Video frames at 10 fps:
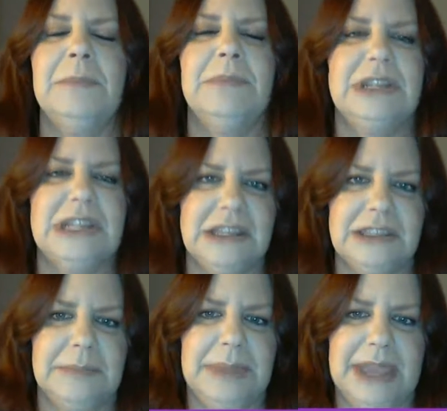beneath
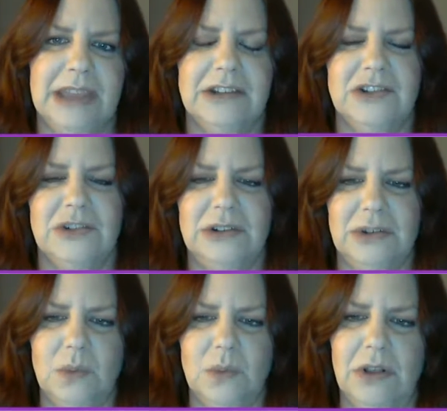the bank at
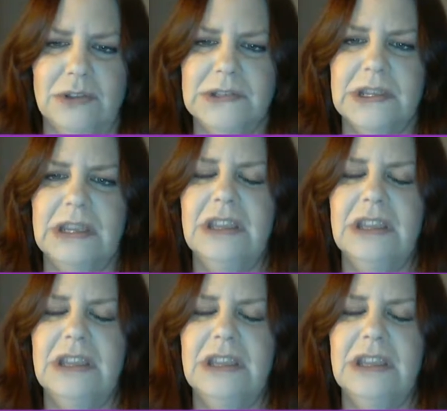Durrington Walls.